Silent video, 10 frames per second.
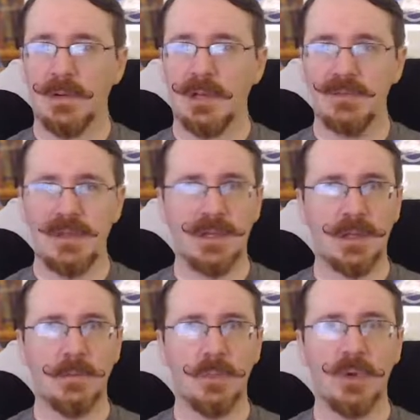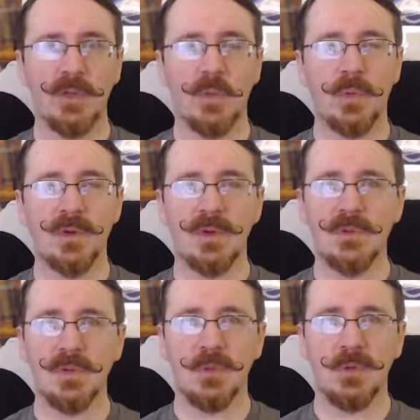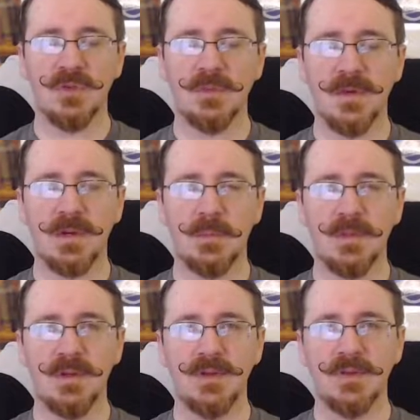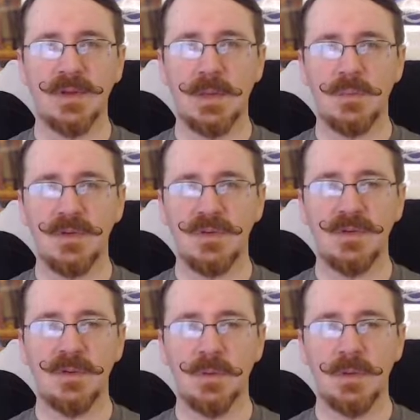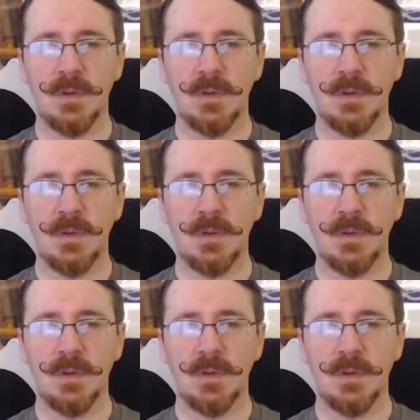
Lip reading: I've had to help more than one delivery person find a place if I happen to see them.